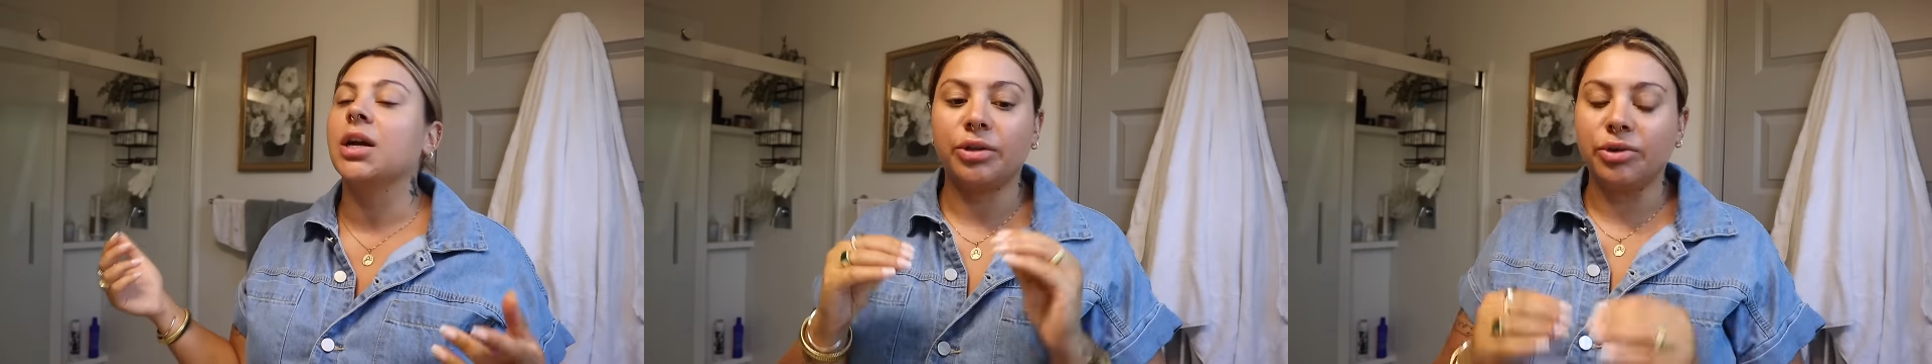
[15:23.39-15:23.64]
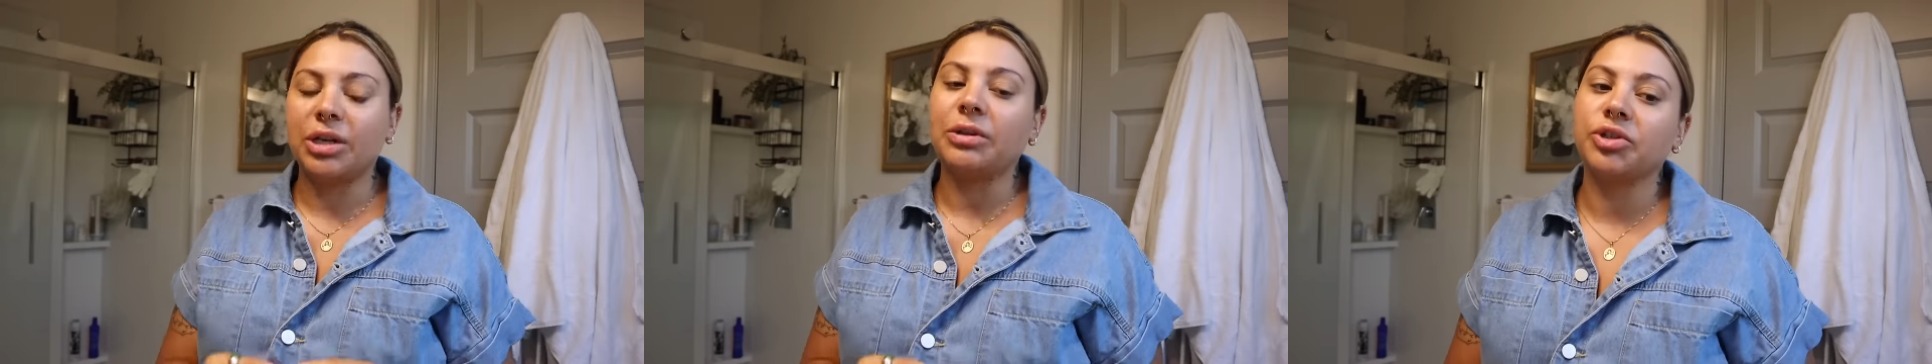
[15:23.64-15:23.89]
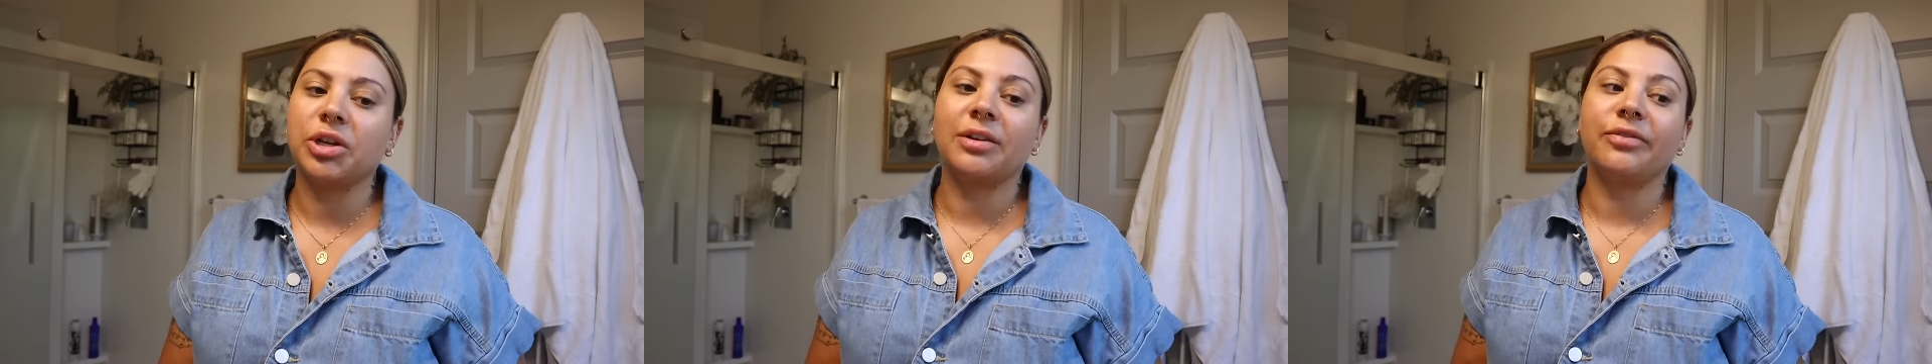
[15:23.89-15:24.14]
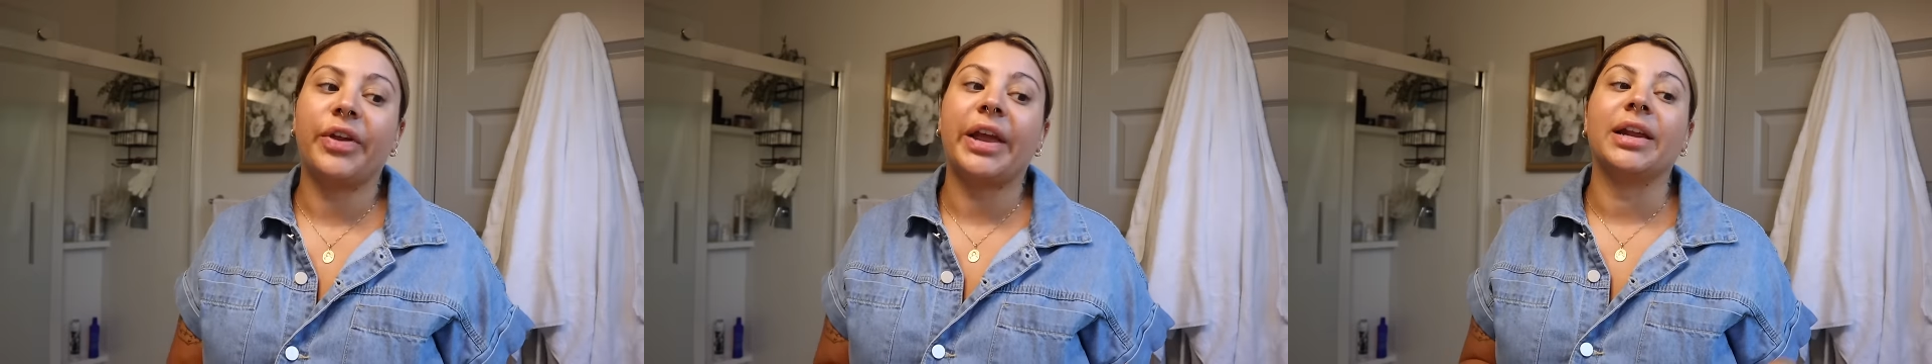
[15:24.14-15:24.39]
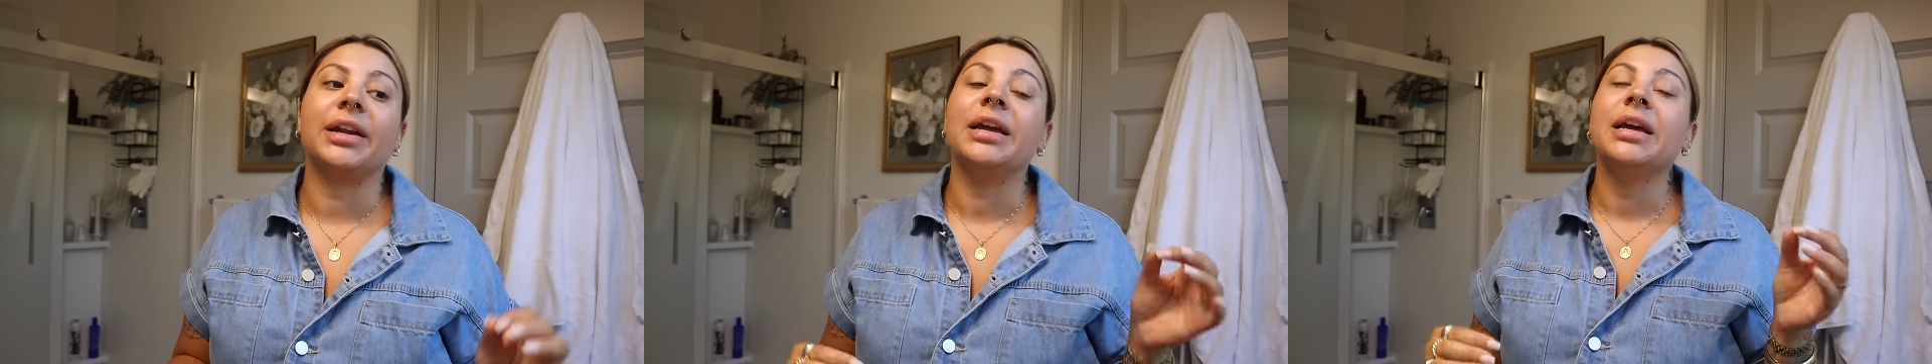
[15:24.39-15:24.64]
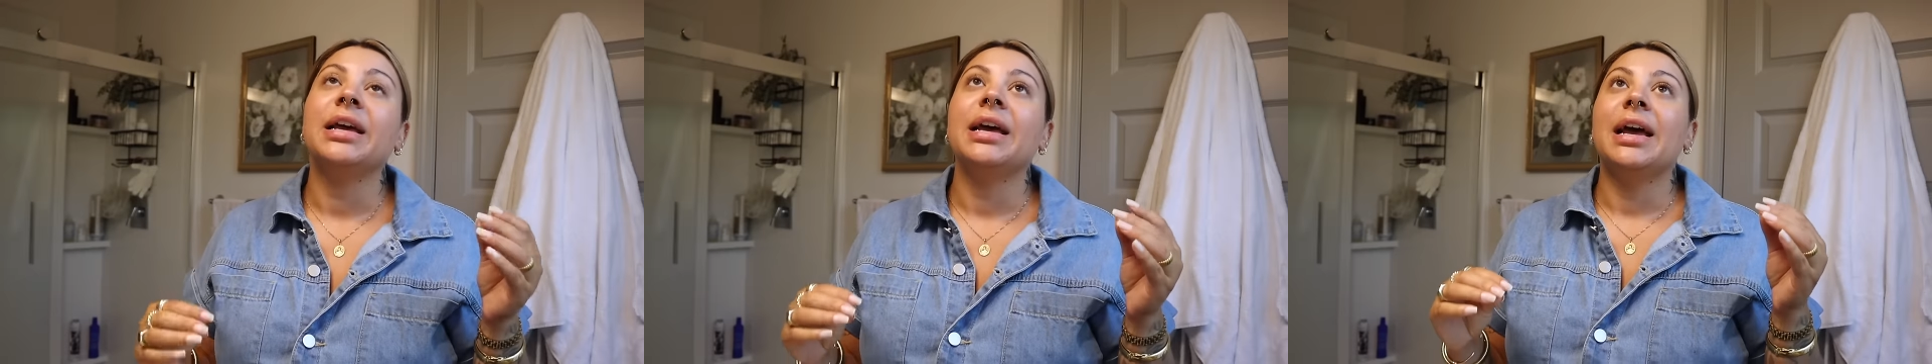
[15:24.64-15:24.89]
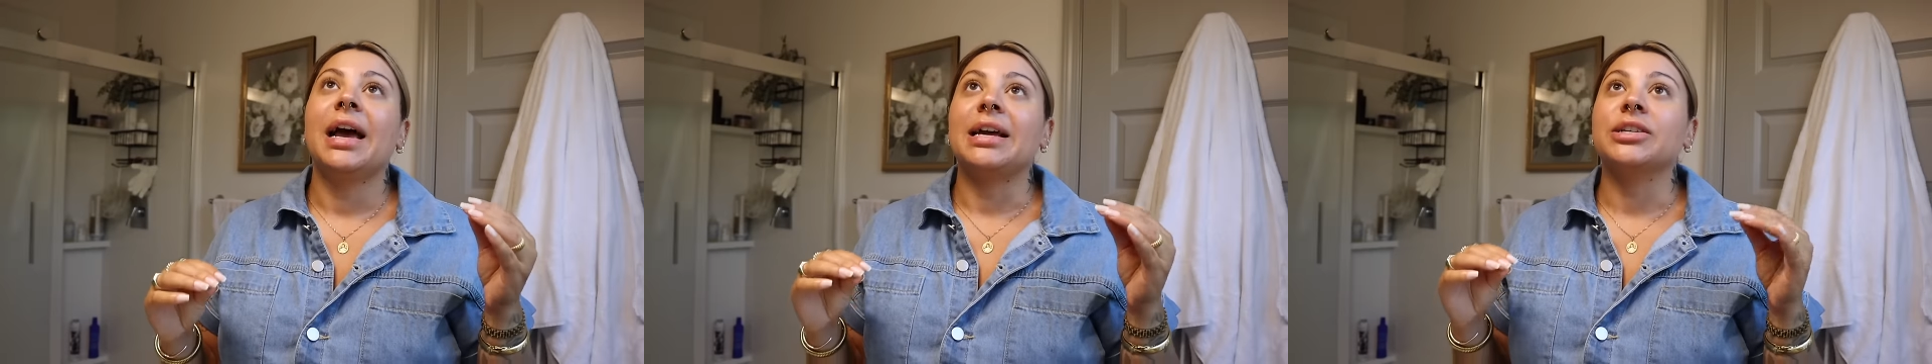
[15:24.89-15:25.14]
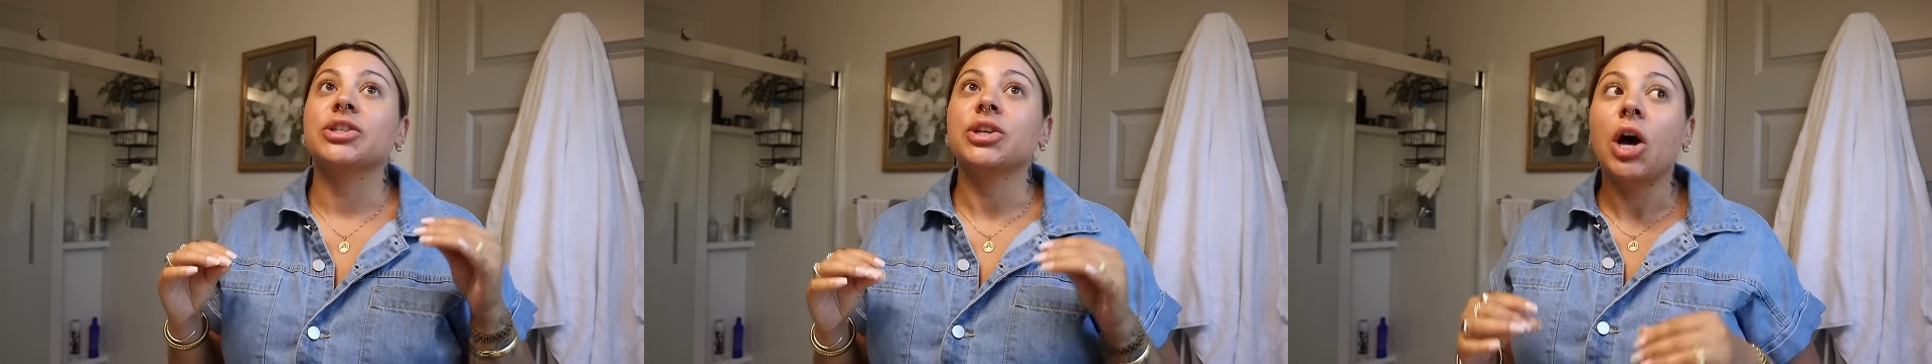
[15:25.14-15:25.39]
Huge Elton John fan. I
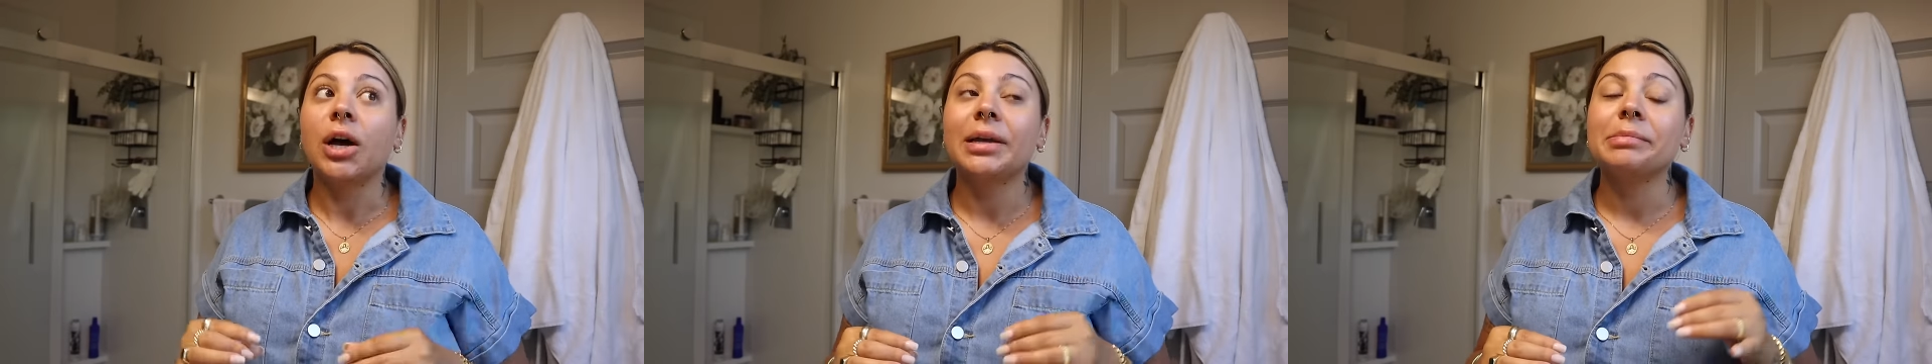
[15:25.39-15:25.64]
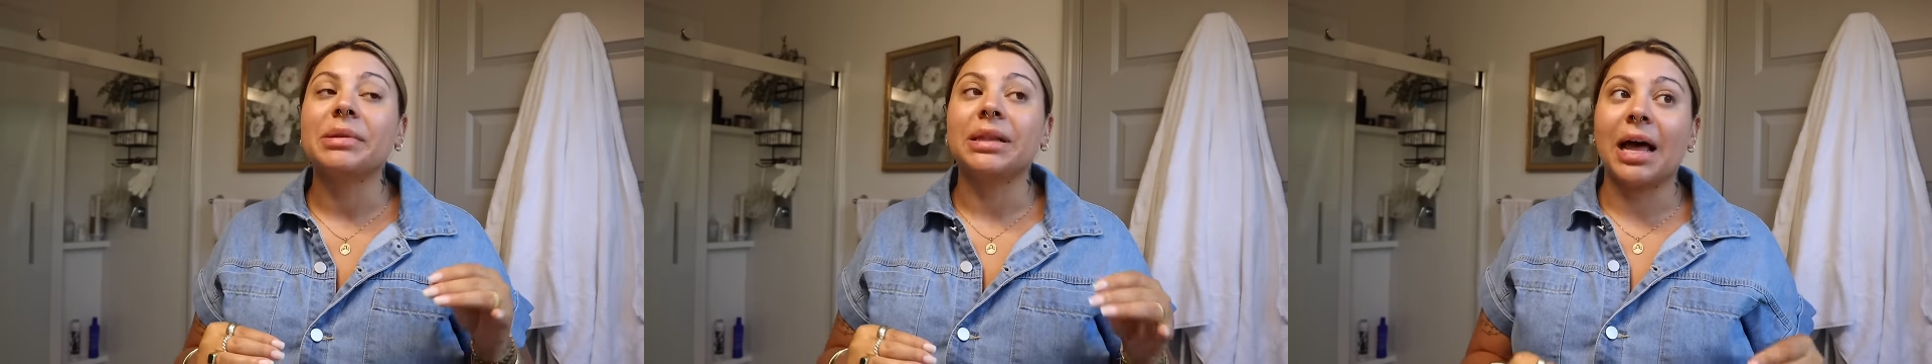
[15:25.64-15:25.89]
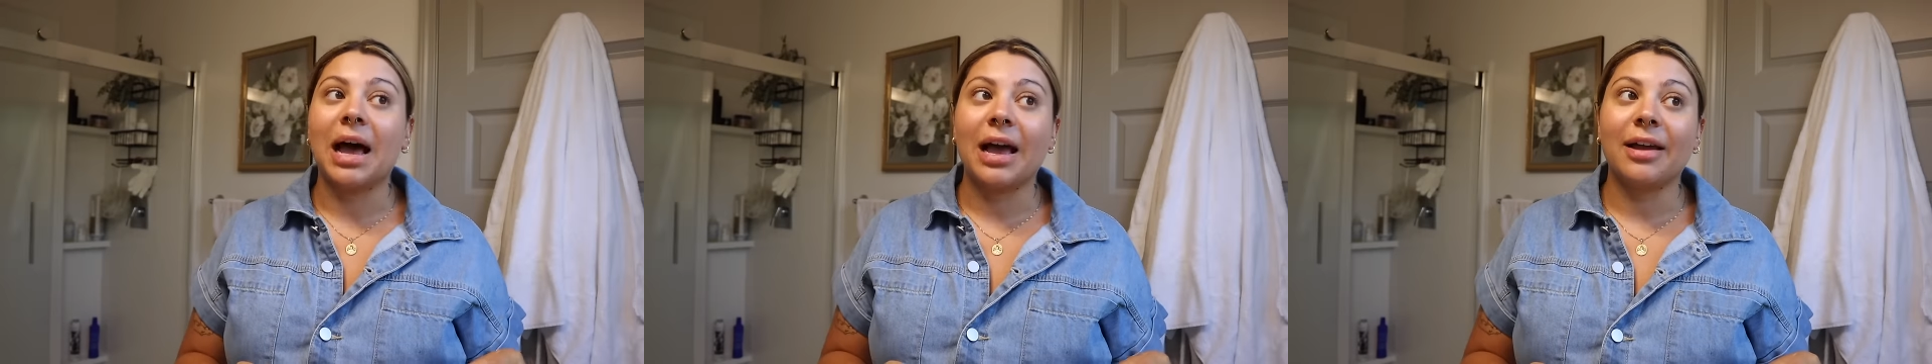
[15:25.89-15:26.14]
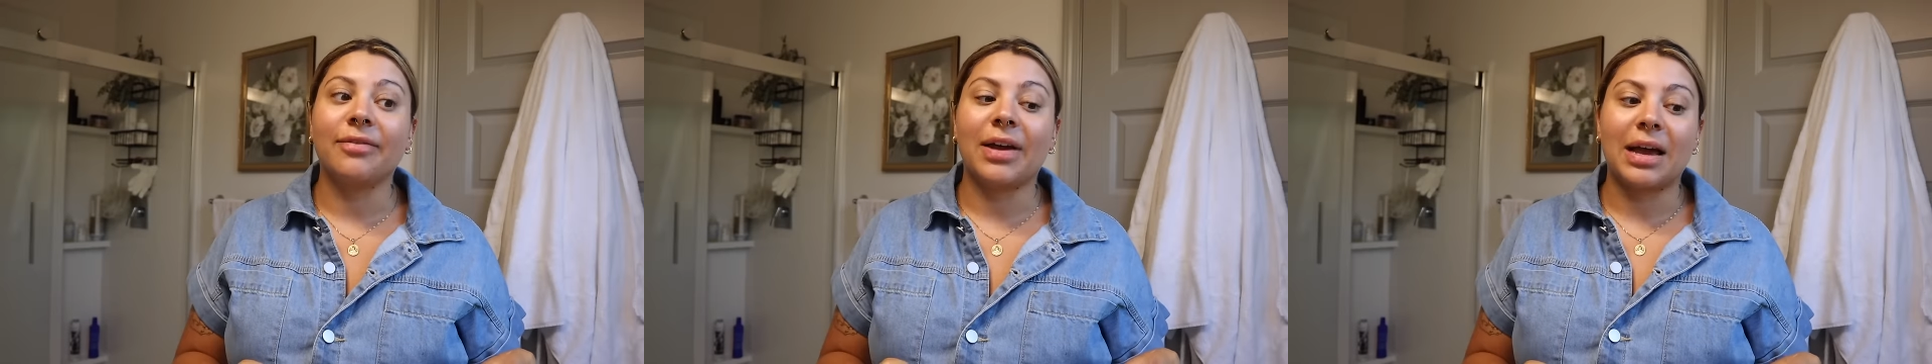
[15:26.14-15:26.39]
saw him live